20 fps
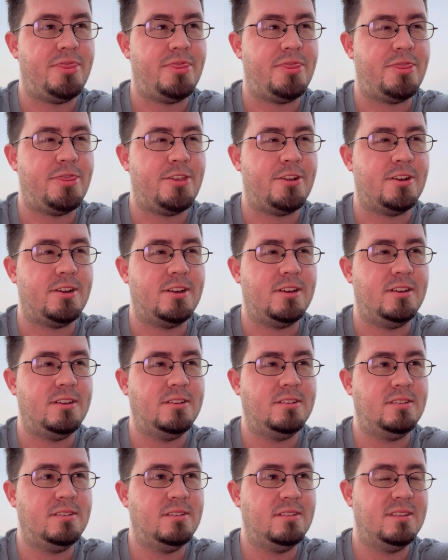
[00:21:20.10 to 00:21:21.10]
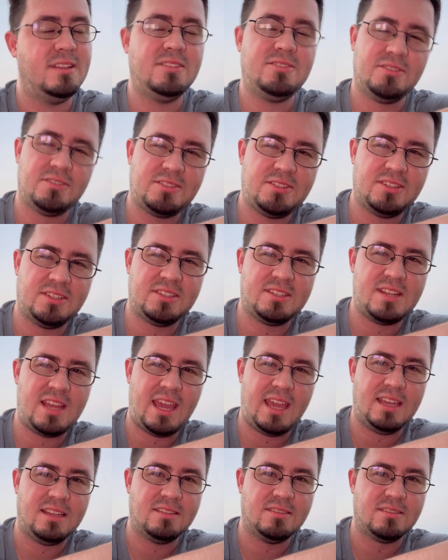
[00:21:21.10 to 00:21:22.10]
3rd. That took 6
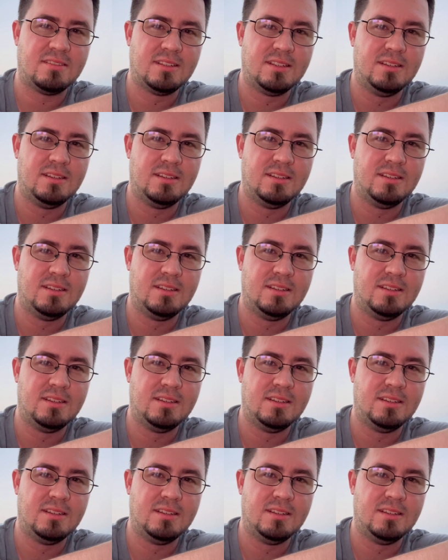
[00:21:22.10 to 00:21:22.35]
days